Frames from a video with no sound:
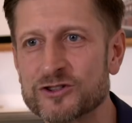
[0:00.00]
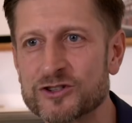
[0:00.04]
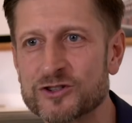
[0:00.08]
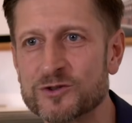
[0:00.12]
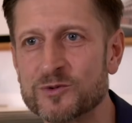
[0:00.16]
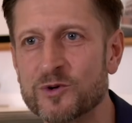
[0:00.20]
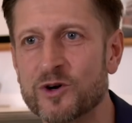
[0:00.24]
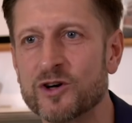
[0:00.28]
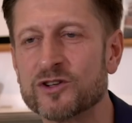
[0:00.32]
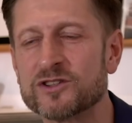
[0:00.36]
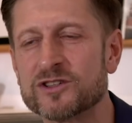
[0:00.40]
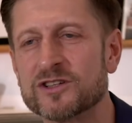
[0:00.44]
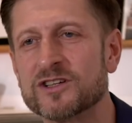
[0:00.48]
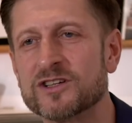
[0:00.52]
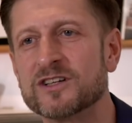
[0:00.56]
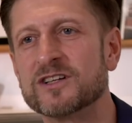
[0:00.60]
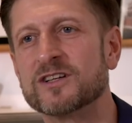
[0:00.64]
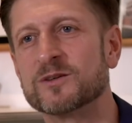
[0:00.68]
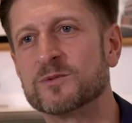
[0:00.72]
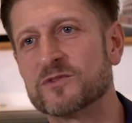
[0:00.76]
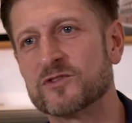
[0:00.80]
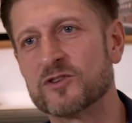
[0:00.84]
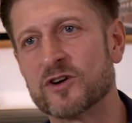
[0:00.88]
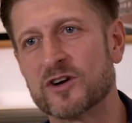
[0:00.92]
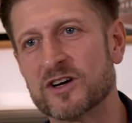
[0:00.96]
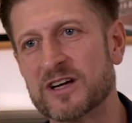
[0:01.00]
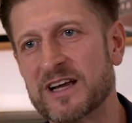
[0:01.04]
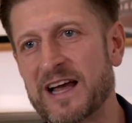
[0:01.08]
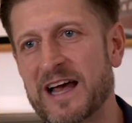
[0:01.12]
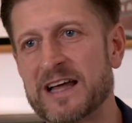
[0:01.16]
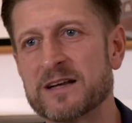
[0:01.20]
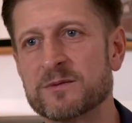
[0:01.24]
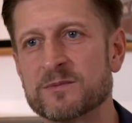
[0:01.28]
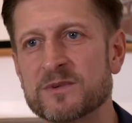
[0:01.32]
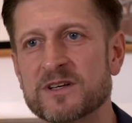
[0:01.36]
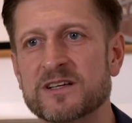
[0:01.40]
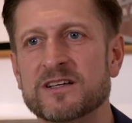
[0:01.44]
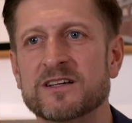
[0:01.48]
squad, we've got
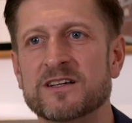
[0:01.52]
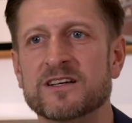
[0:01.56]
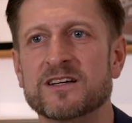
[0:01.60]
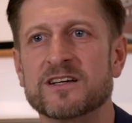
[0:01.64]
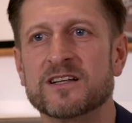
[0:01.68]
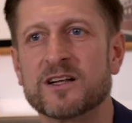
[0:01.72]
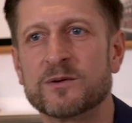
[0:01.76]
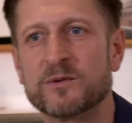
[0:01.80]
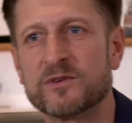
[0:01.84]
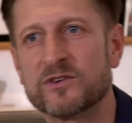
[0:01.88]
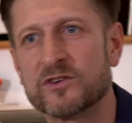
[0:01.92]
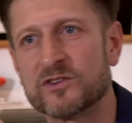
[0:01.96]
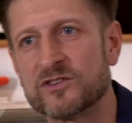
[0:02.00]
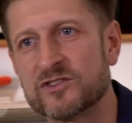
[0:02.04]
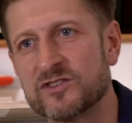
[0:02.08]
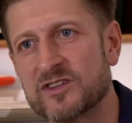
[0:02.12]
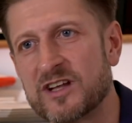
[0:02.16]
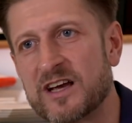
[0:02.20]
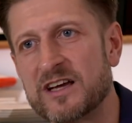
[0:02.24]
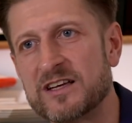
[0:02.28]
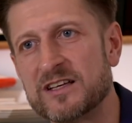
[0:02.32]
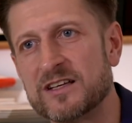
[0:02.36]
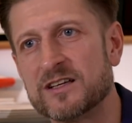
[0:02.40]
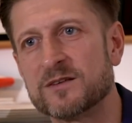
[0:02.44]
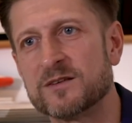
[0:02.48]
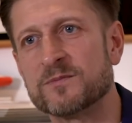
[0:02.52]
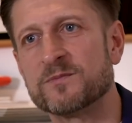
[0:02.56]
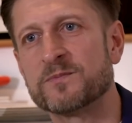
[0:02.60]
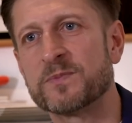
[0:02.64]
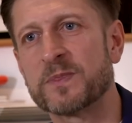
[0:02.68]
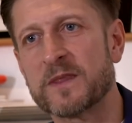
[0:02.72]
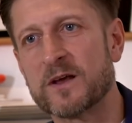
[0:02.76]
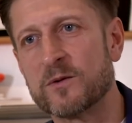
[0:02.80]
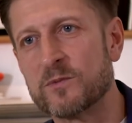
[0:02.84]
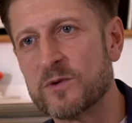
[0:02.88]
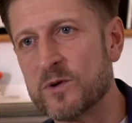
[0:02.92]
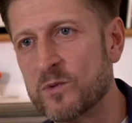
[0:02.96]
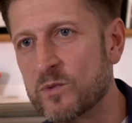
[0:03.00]
academy, and we've got stadium,
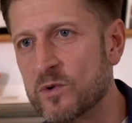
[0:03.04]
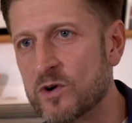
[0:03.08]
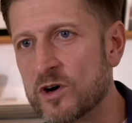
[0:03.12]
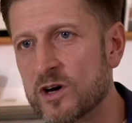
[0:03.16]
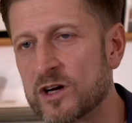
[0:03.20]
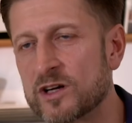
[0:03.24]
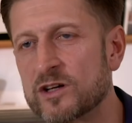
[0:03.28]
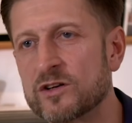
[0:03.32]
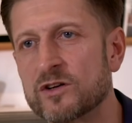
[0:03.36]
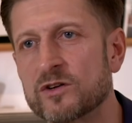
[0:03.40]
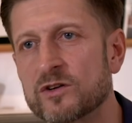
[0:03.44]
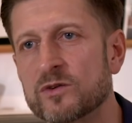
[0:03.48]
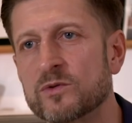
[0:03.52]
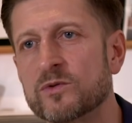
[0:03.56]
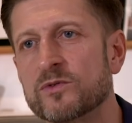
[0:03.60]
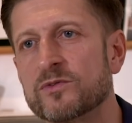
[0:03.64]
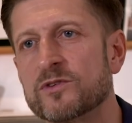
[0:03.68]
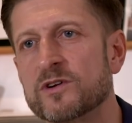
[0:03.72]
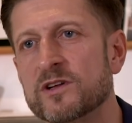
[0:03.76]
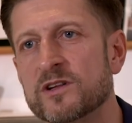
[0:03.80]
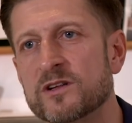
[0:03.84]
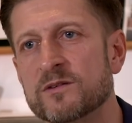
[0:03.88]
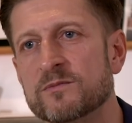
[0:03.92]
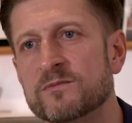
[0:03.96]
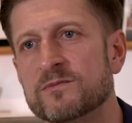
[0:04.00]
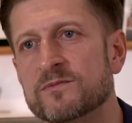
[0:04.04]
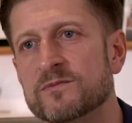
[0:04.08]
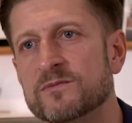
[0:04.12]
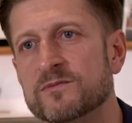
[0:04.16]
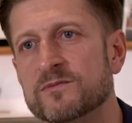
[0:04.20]
and we're working on all 3 of them.